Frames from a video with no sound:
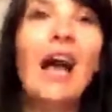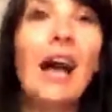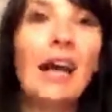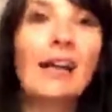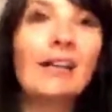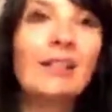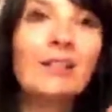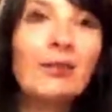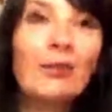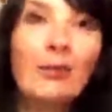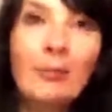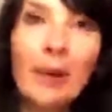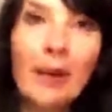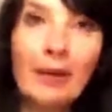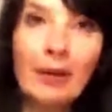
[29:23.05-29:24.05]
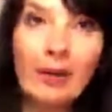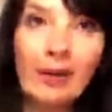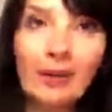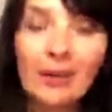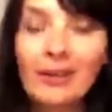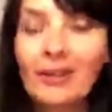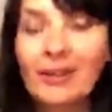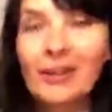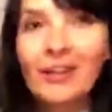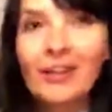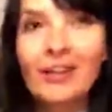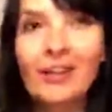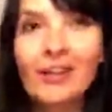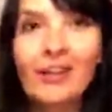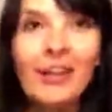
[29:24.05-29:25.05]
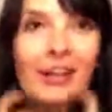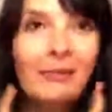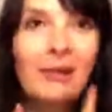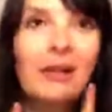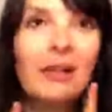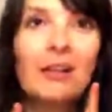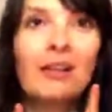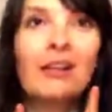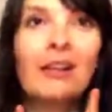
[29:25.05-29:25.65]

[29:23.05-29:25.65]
I can do it better, and I will.